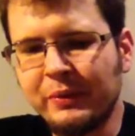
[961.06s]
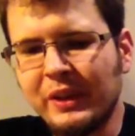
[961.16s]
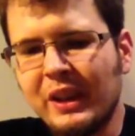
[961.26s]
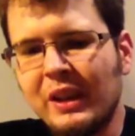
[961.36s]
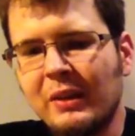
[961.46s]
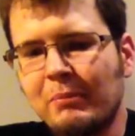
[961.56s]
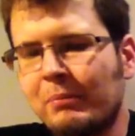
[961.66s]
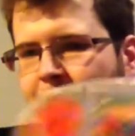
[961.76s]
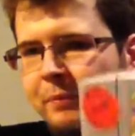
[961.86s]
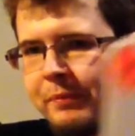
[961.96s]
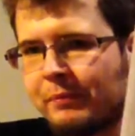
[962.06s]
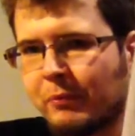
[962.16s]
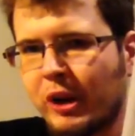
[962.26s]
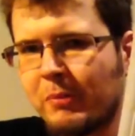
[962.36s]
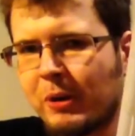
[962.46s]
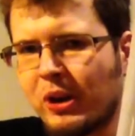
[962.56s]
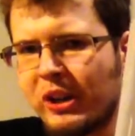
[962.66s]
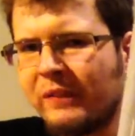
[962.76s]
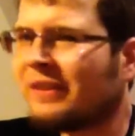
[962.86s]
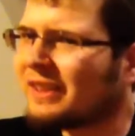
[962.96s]
one. Mario
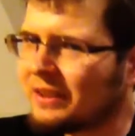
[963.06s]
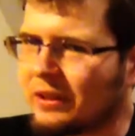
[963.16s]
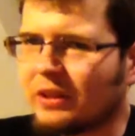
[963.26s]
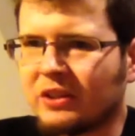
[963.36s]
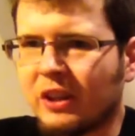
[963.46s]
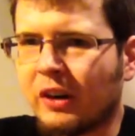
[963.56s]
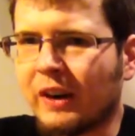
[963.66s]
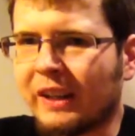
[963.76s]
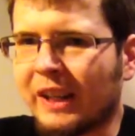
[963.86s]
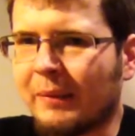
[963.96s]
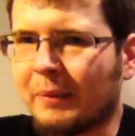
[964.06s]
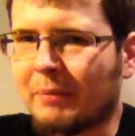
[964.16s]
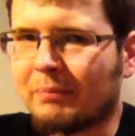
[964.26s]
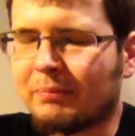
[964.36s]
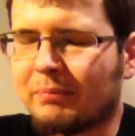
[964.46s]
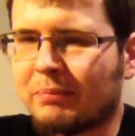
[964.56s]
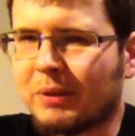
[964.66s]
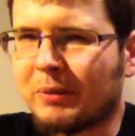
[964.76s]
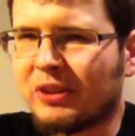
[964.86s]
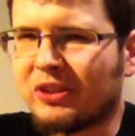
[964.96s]
Party. It's an alright game. I
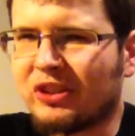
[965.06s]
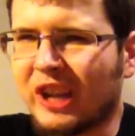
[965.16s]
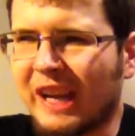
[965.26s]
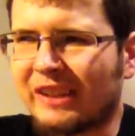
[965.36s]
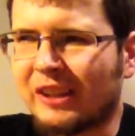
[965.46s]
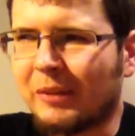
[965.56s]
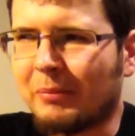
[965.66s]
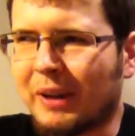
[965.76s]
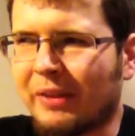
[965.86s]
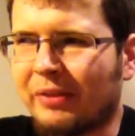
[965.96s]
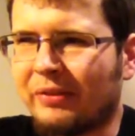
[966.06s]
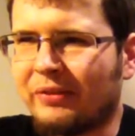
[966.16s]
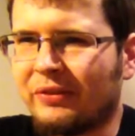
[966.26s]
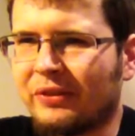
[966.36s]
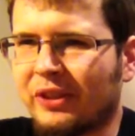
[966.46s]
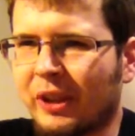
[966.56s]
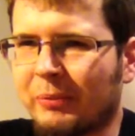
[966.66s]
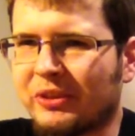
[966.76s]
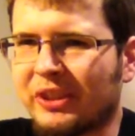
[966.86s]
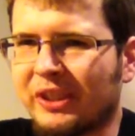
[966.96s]
pretty much jacked up my
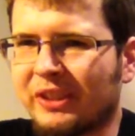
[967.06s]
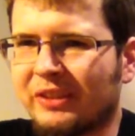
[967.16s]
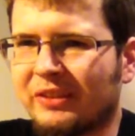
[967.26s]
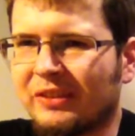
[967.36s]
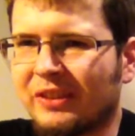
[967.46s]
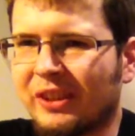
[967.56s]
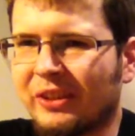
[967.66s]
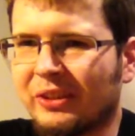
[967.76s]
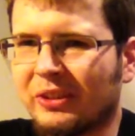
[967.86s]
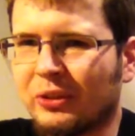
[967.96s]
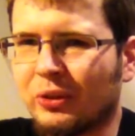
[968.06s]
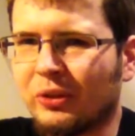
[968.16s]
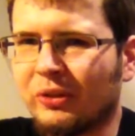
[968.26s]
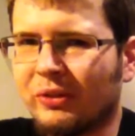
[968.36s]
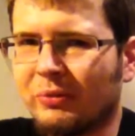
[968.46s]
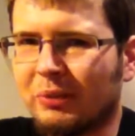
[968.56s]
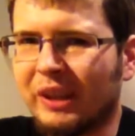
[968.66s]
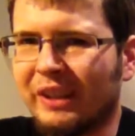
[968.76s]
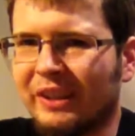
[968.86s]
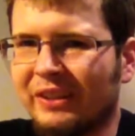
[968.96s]
thumbstick on the controller
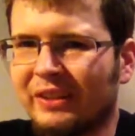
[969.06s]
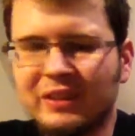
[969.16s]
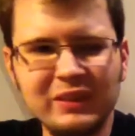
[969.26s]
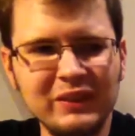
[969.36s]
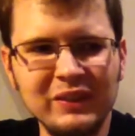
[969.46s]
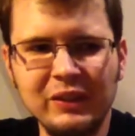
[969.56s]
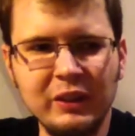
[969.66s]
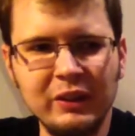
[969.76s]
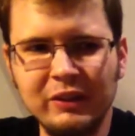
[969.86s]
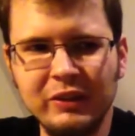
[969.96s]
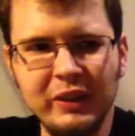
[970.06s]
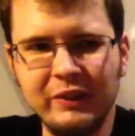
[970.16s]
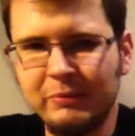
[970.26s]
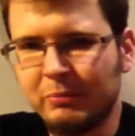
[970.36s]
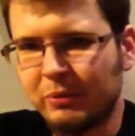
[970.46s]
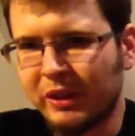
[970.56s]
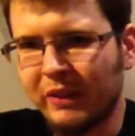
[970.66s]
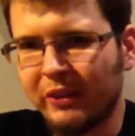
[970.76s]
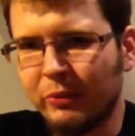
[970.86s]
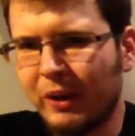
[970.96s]
playing this. Yeah, it's pretty
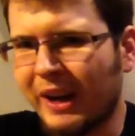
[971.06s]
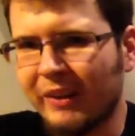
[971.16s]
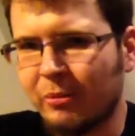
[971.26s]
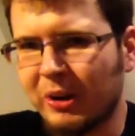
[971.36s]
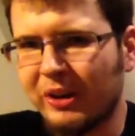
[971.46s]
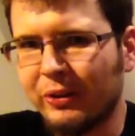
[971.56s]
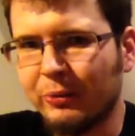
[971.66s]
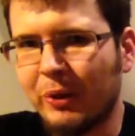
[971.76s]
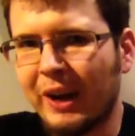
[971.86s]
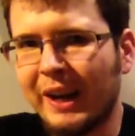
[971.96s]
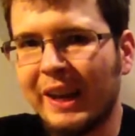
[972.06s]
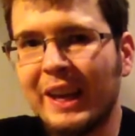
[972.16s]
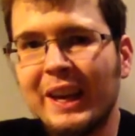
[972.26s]
obvious why. Everybody knows why.